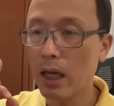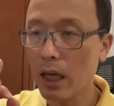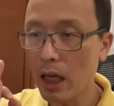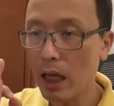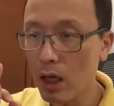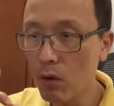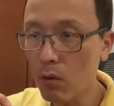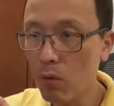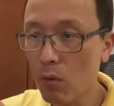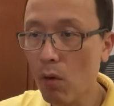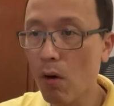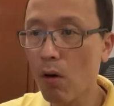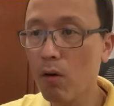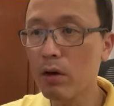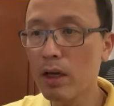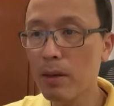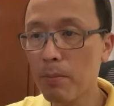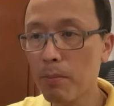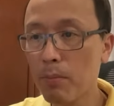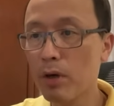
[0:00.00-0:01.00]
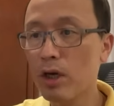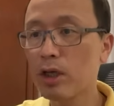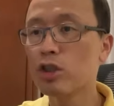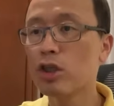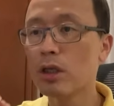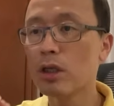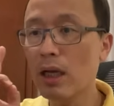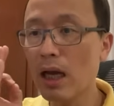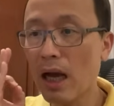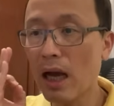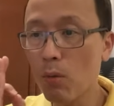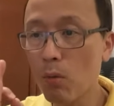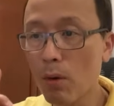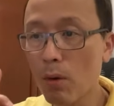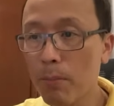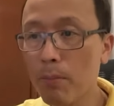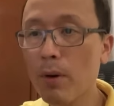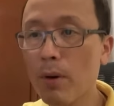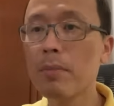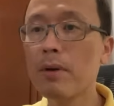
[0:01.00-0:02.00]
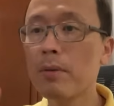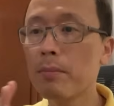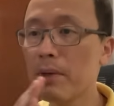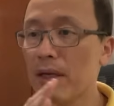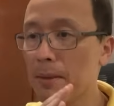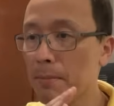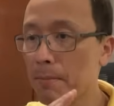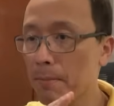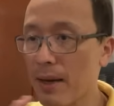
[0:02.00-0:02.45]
a wrong impression, I will probably